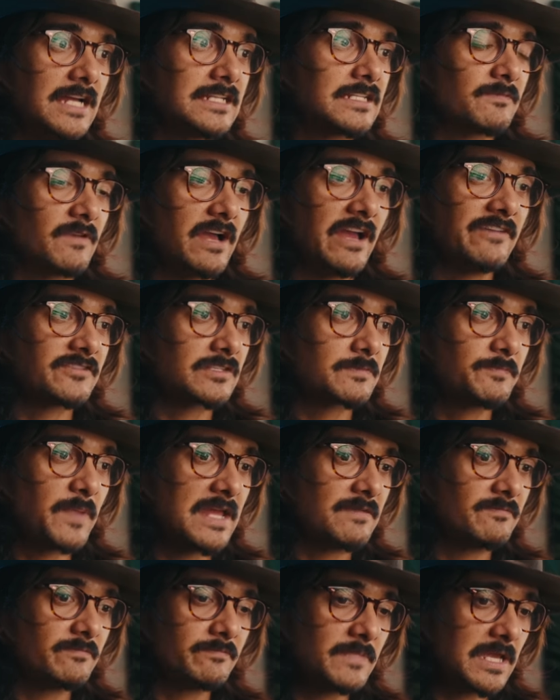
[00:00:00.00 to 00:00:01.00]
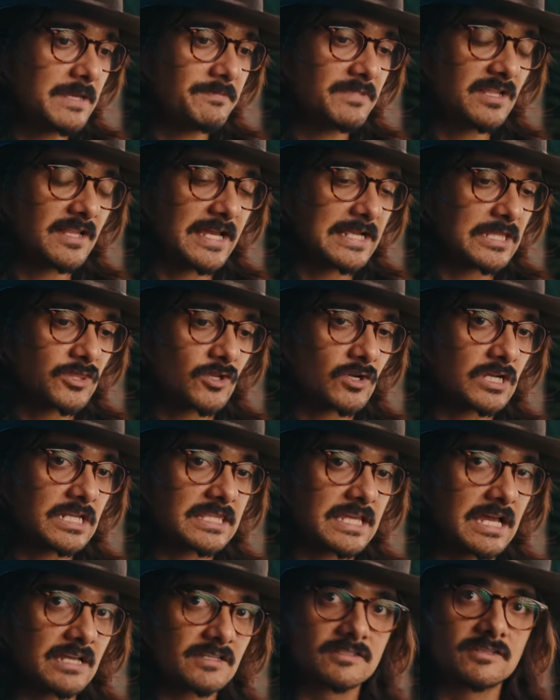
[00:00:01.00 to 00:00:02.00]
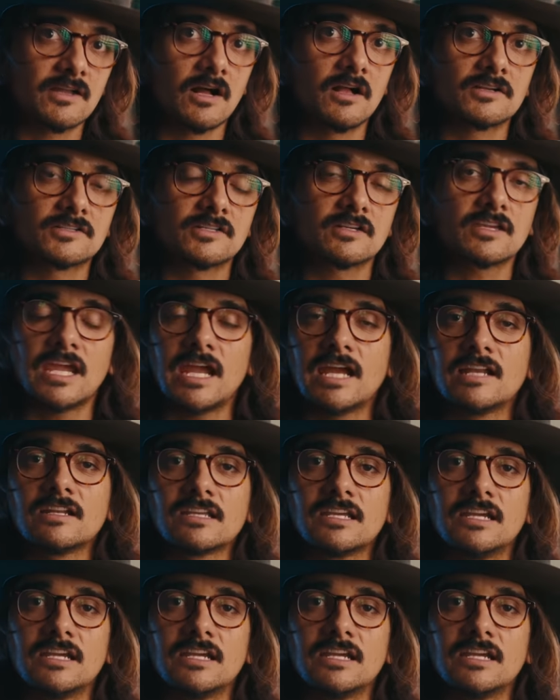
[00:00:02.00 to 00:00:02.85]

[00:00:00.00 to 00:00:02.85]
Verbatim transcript: I, have spent maybe like $30,000 on Canon